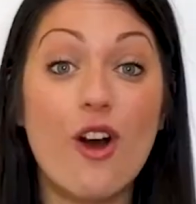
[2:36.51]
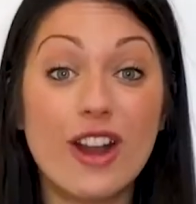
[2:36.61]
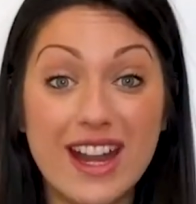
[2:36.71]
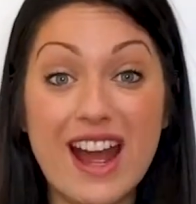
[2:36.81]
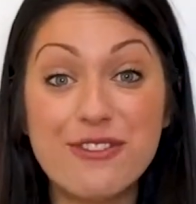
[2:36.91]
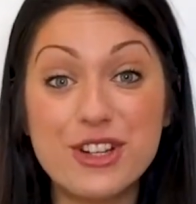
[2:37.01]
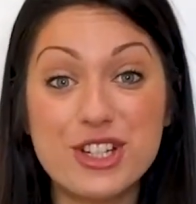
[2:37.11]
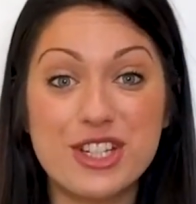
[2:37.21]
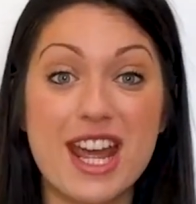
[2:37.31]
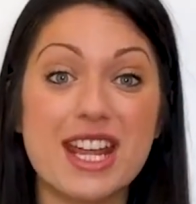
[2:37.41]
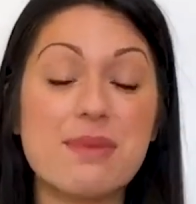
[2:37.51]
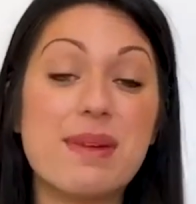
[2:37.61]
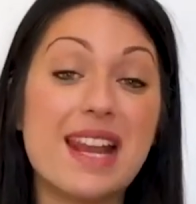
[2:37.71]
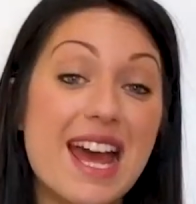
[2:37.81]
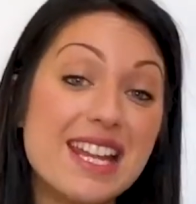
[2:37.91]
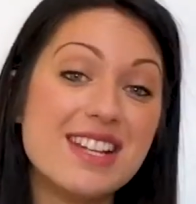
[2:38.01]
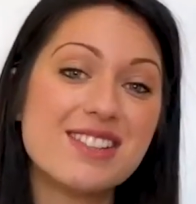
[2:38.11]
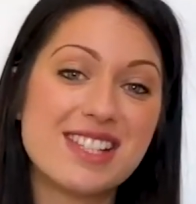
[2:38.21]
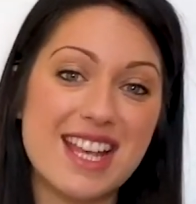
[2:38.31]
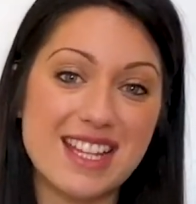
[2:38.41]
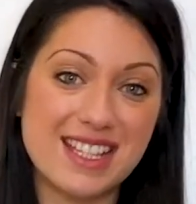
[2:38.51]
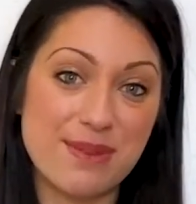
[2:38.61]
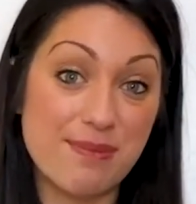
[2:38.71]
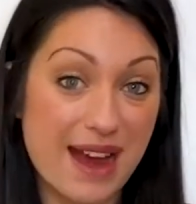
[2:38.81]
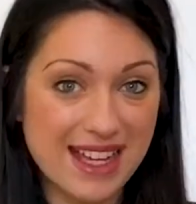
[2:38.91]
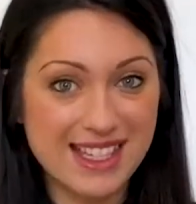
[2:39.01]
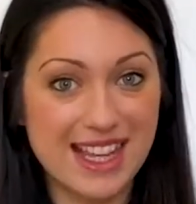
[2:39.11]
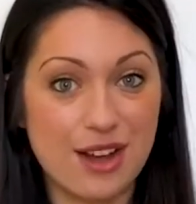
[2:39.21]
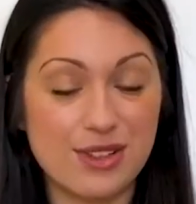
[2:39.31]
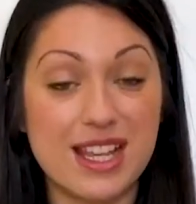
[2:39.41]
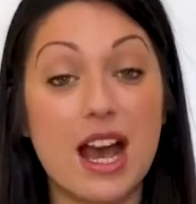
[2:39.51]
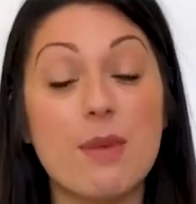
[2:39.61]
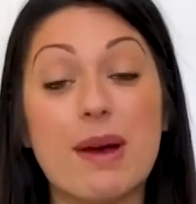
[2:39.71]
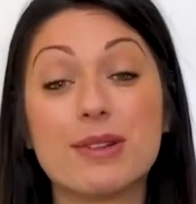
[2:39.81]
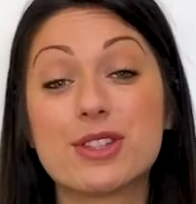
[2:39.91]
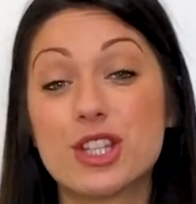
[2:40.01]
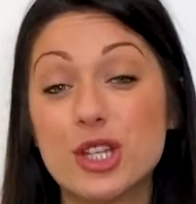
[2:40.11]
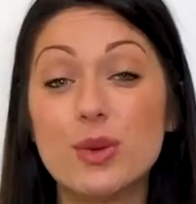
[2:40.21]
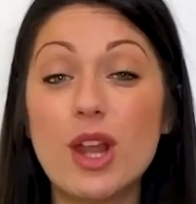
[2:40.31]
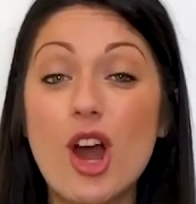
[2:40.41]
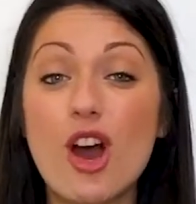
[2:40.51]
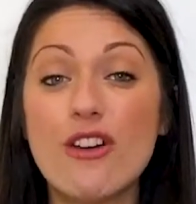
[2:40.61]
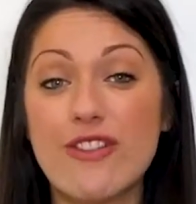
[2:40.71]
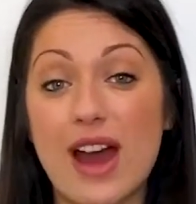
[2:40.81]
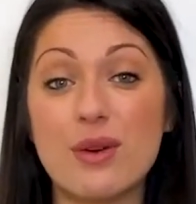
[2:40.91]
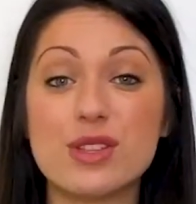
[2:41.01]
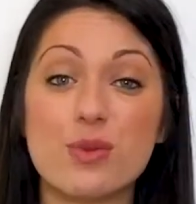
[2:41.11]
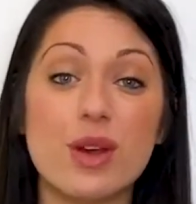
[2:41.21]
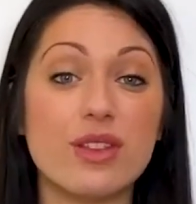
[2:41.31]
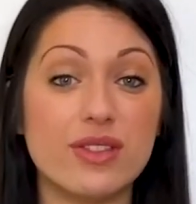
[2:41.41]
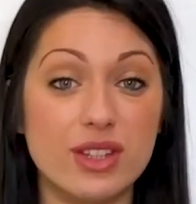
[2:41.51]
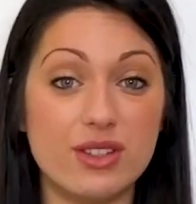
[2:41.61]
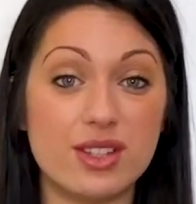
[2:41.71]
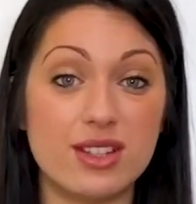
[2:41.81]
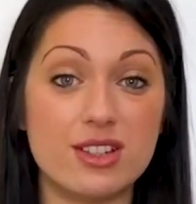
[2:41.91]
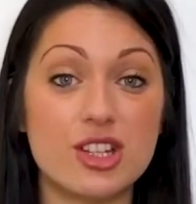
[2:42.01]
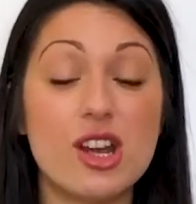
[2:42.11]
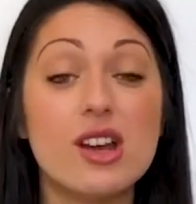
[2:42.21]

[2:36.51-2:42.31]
On an average day, Millennials tend to max out at about 2.5 hours worth of usage.